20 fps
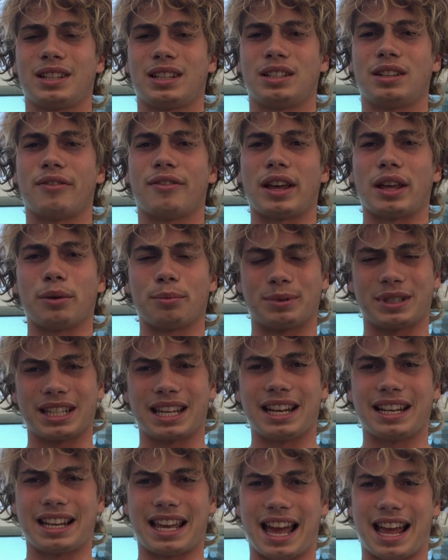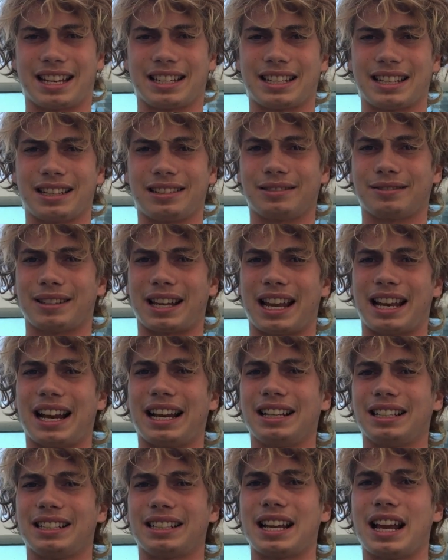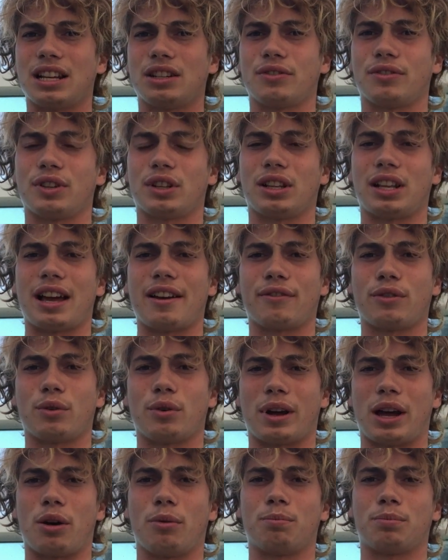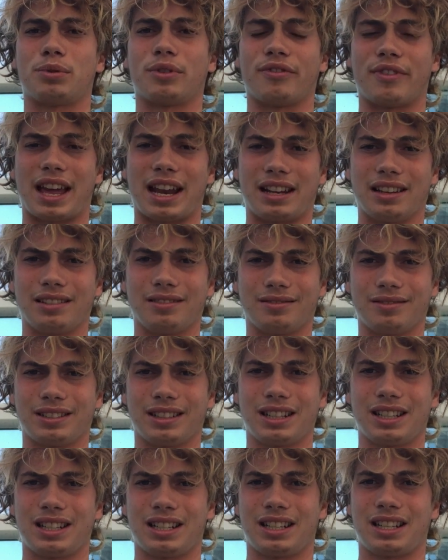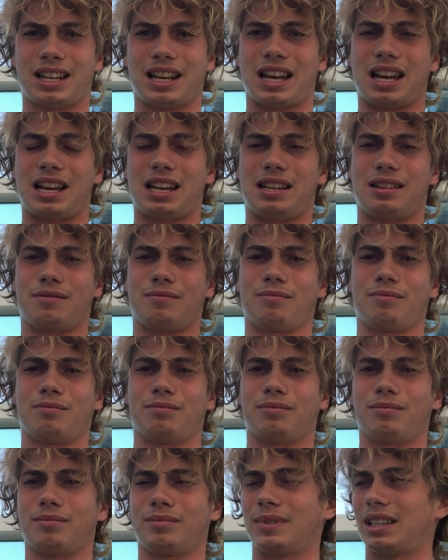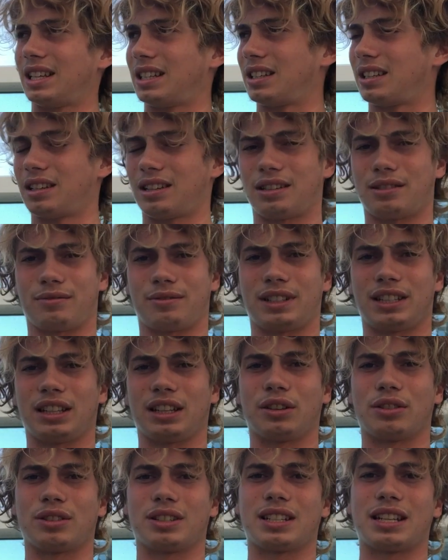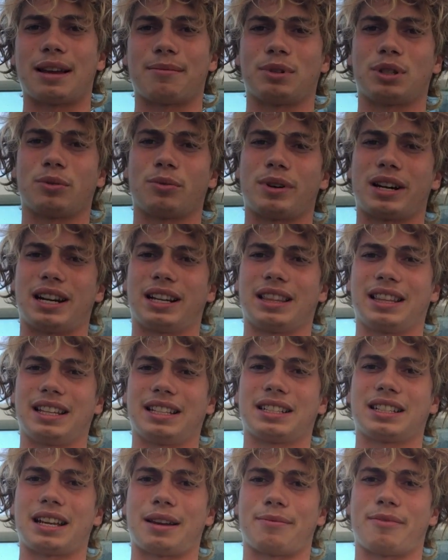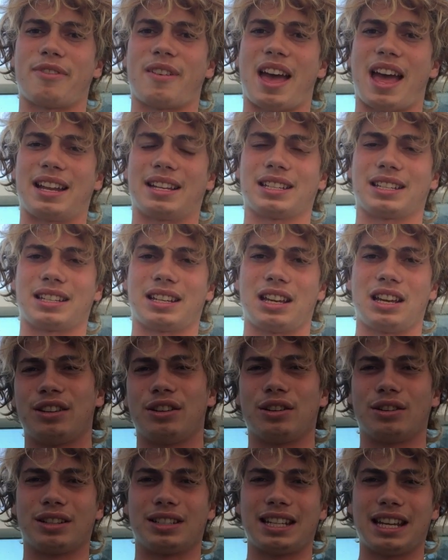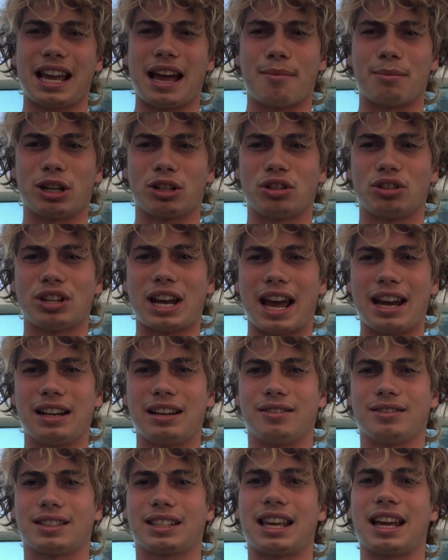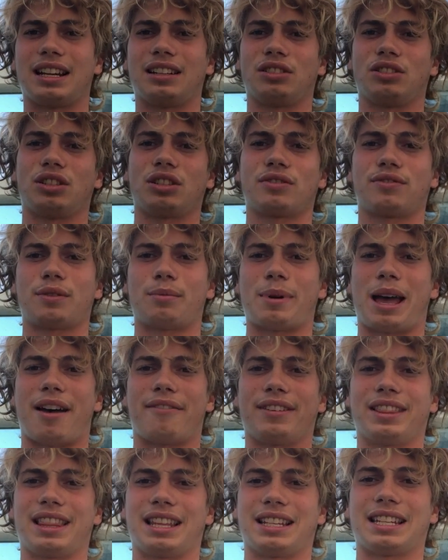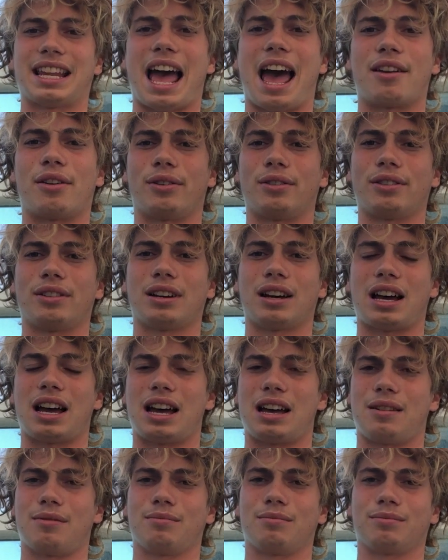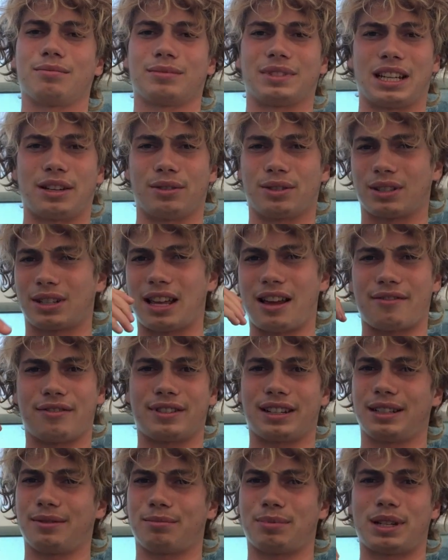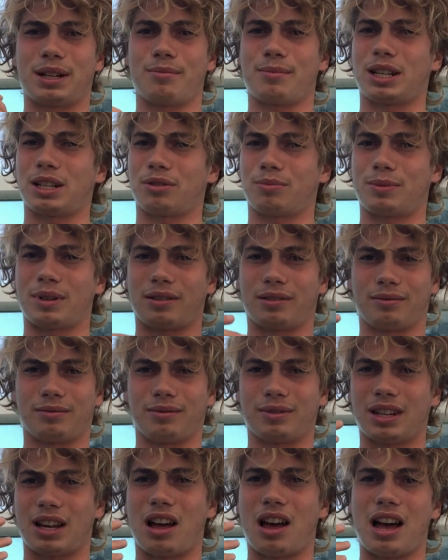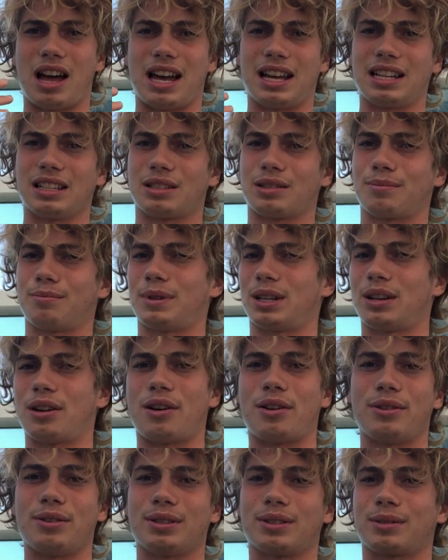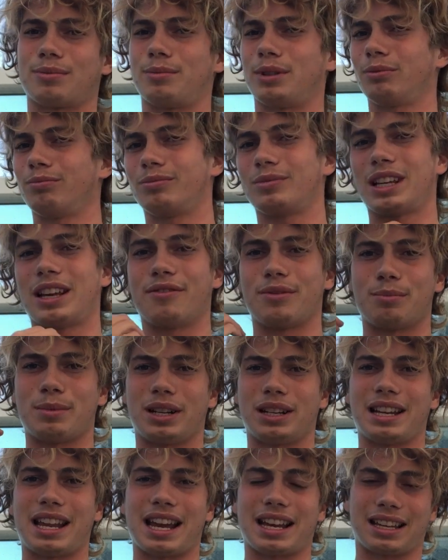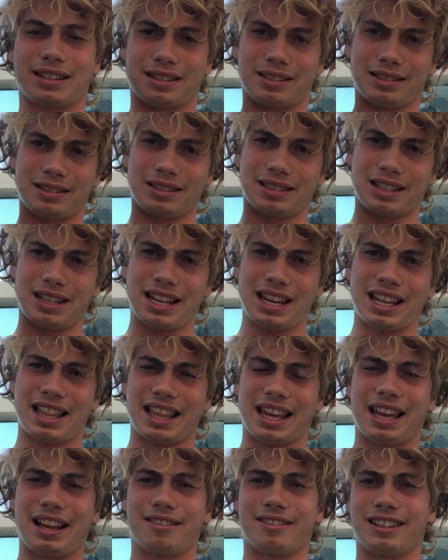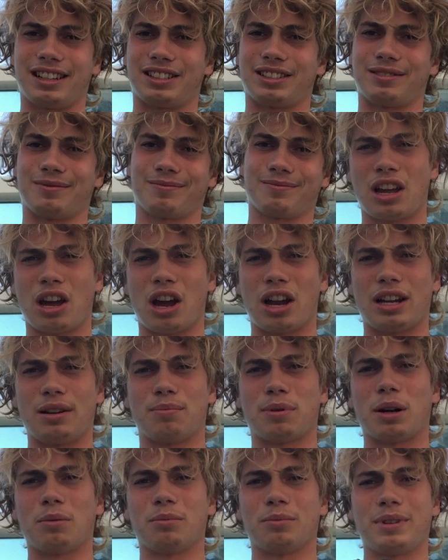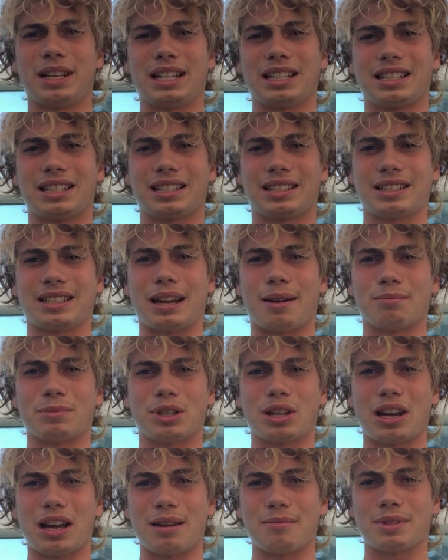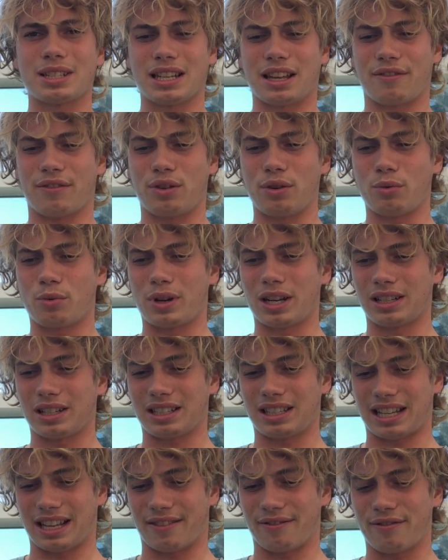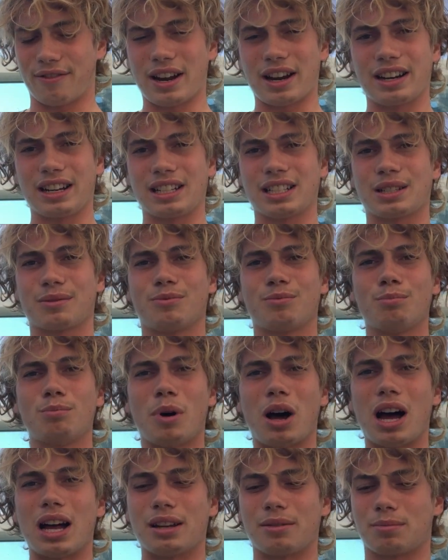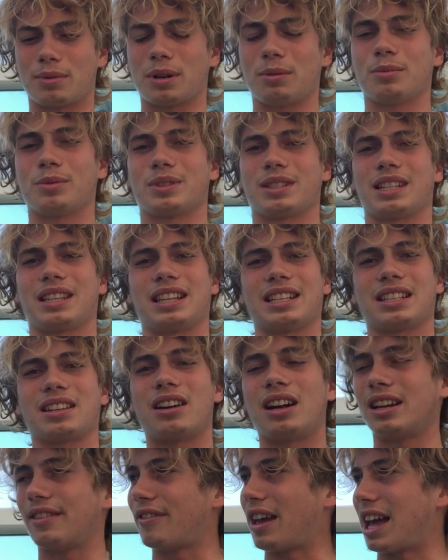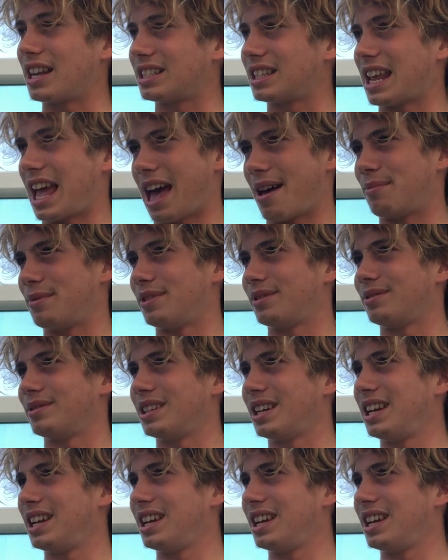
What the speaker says: develop skin cancer at any stage of your life or help prevent it, it's a really good step to wearing these type of hats. You could see how much shade I was getting just from having this hat on. It was covering pretty much my eyes, my nose, even my neck and the ear region. Only problem is sometimes if you want like very minor problems, and this kind of has to happen.